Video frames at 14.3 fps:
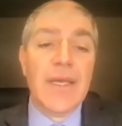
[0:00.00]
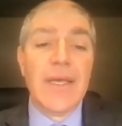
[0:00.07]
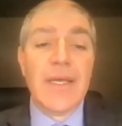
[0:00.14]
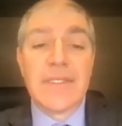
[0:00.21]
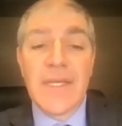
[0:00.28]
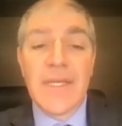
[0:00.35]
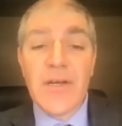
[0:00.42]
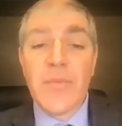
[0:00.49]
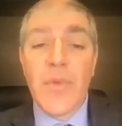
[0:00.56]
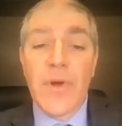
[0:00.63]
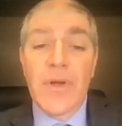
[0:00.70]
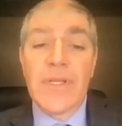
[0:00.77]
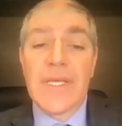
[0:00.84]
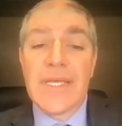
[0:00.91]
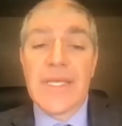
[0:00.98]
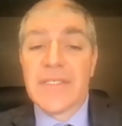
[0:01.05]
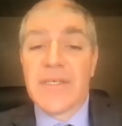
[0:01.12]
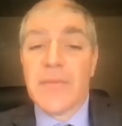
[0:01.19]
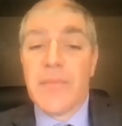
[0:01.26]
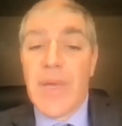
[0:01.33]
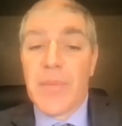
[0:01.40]
Senator Merkley
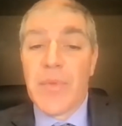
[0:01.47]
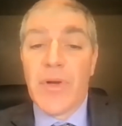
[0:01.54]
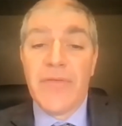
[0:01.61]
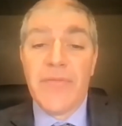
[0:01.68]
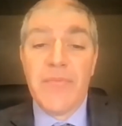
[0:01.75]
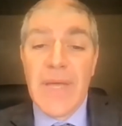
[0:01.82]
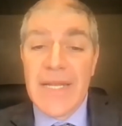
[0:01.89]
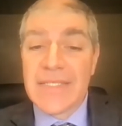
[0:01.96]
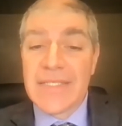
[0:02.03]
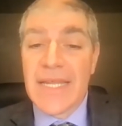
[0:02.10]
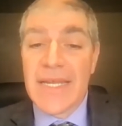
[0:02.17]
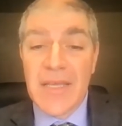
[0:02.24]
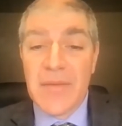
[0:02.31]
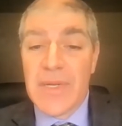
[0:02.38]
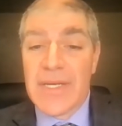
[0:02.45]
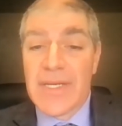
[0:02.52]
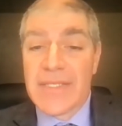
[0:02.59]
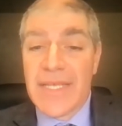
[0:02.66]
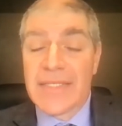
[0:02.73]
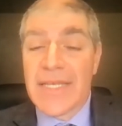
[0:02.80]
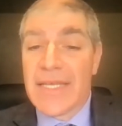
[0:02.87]
is a member of many Senate
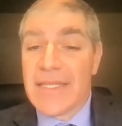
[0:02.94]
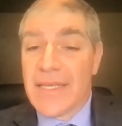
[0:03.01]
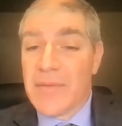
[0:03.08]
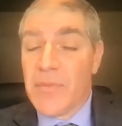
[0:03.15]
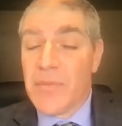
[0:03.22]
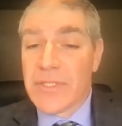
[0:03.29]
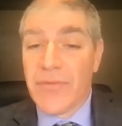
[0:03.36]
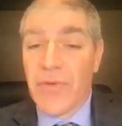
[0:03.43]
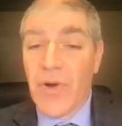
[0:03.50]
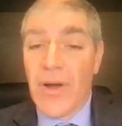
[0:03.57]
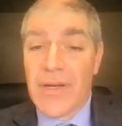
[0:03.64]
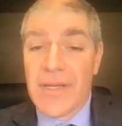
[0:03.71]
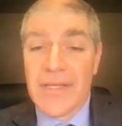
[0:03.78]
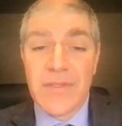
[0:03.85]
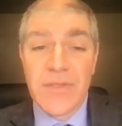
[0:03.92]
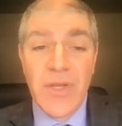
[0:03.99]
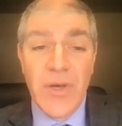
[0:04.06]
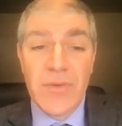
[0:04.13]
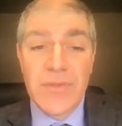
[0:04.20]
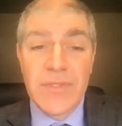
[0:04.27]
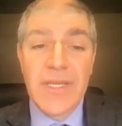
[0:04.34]
committees, as I think most of our audience
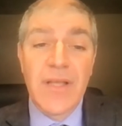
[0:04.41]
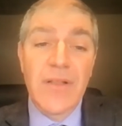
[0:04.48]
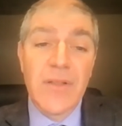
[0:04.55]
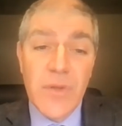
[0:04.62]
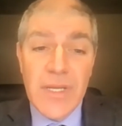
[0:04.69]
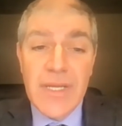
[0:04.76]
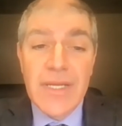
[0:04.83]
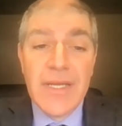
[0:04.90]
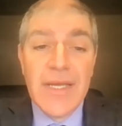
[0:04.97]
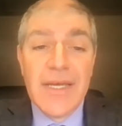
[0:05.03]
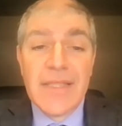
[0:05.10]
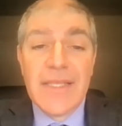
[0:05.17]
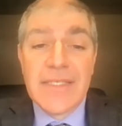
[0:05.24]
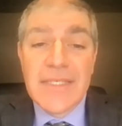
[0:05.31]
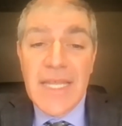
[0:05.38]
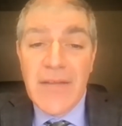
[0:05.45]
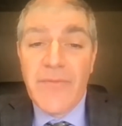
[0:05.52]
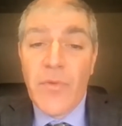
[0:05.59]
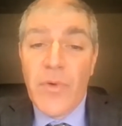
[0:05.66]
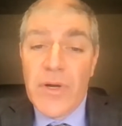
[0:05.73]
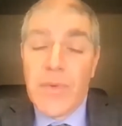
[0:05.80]
knows, including the
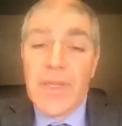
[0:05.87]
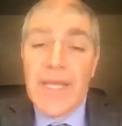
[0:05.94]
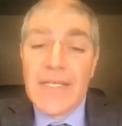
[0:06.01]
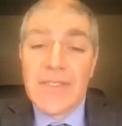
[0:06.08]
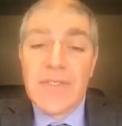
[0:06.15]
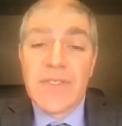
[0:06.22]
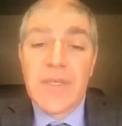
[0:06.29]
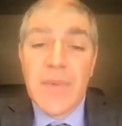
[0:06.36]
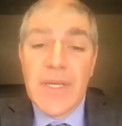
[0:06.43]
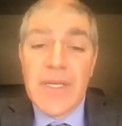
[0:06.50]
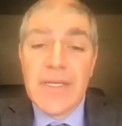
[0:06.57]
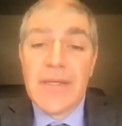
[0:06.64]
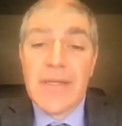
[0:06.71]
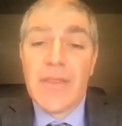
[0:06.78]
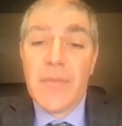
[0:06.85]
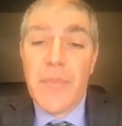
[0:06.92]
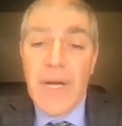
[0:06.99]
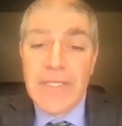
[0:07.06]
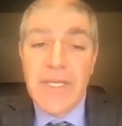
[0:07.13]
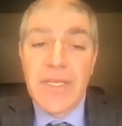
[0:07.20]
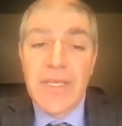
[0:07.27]
Senate Foreign Relations Committee, the
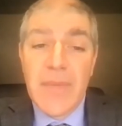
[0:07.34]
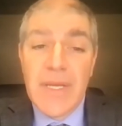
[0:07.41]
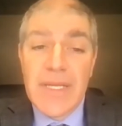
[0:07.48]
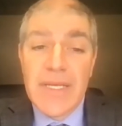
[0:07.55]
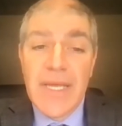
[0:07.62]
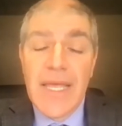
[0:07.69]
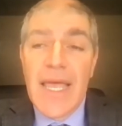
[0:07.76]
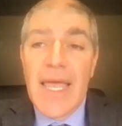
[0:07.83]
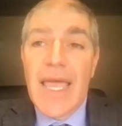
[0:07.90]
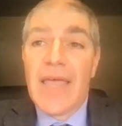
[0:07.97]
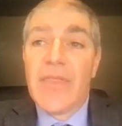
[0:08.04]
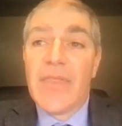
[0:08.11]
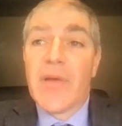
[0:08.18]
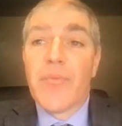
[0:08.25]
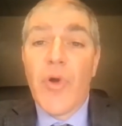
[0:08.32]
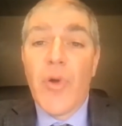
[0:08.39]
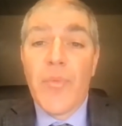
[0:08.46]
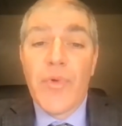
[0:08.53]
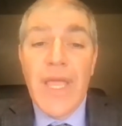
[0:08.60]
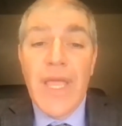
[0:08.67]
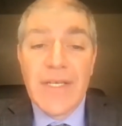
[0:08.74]
Budget Committee, and the
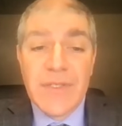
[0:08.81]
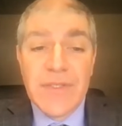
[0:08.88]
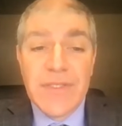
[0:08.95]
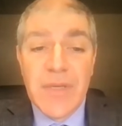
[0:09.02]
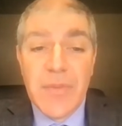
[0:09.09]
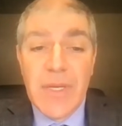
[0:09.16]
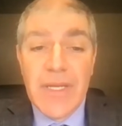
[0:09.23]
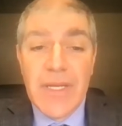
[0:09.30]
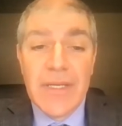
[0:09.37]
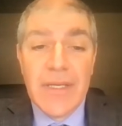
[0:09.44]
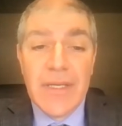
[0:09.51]
Appropriations Committee.